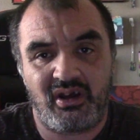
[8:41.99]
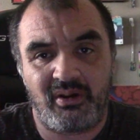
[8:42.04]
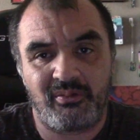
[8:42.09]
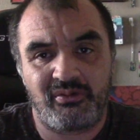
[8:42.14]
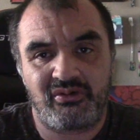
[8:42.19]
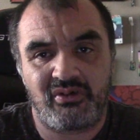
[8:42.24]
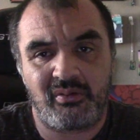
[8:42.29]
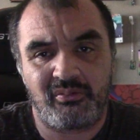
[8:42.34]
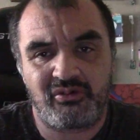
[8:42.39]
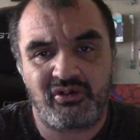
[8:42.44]
I
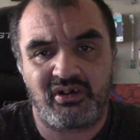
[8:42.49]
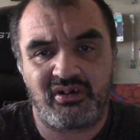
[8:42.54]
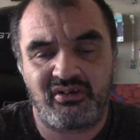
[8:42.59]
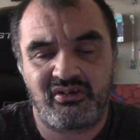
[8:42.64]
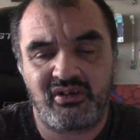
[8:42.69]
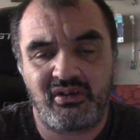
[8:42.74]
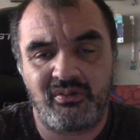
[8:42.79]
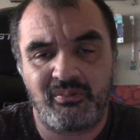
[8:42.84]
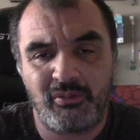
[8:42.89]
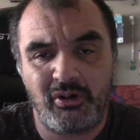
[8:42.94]
was, I'm trying to
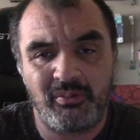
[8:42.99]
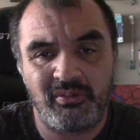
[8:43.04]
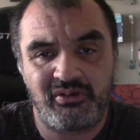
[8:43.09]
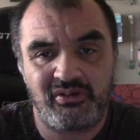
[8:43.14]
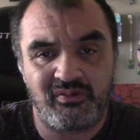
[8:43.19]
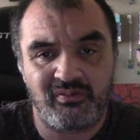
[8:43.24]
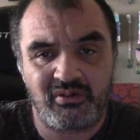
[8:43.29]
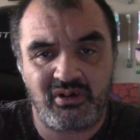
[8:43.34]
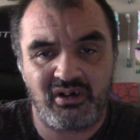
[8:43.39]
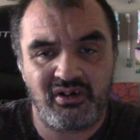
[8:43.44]
say, moments
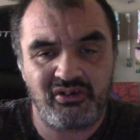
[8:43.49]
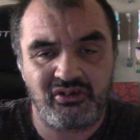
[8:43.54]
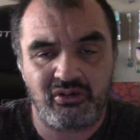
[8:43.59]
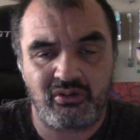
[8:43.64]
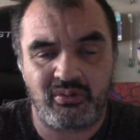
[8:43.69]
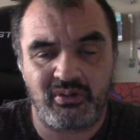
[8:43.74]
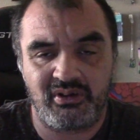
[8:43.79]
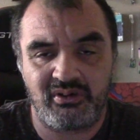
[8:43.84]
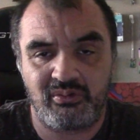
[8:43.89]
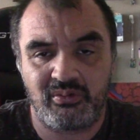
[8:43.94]
of
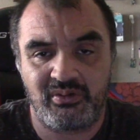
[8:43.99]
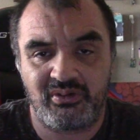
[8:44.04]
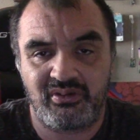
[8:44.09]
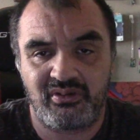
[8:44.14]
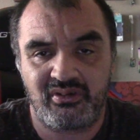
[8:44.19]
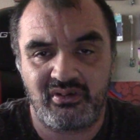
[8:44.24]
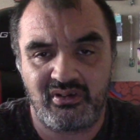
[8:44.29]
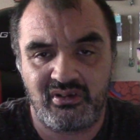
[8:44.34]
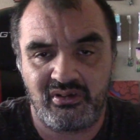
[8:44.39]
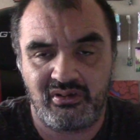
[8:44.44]
consequence
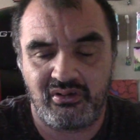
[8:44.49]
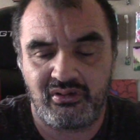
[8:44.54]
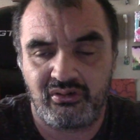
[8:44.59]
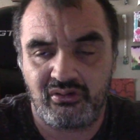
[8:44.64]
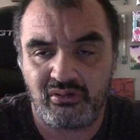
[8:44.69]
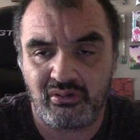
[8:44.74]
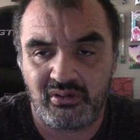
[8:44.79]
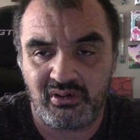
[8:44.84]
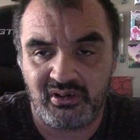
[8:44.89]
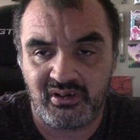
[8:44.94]
within the
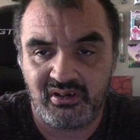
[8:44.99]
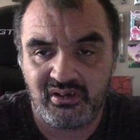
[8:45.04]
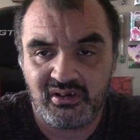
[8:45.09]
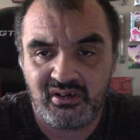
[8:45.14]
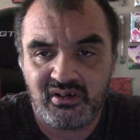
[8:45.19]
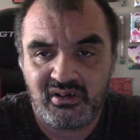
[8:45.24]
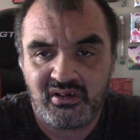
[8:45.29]
story